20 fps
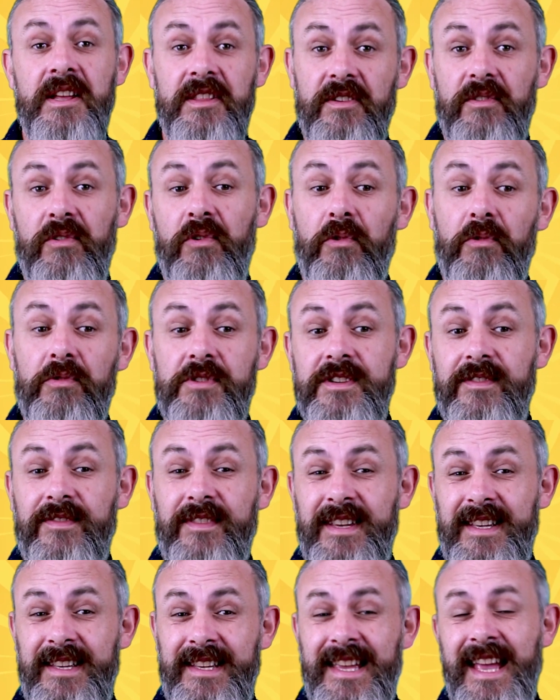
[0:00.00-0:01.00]
the hordes of
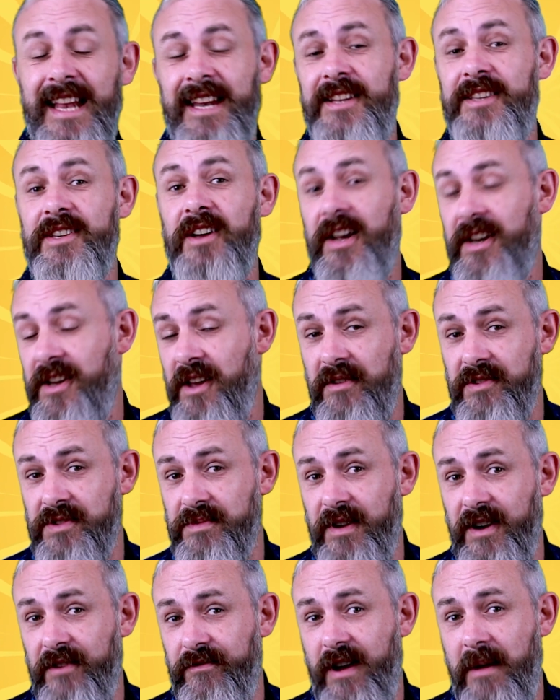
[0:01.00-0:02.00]
killer dinos
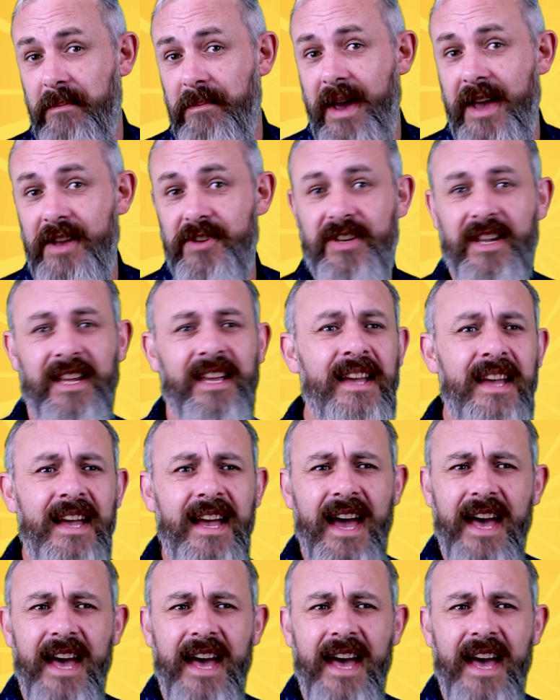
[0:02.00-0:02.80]
are rampaging,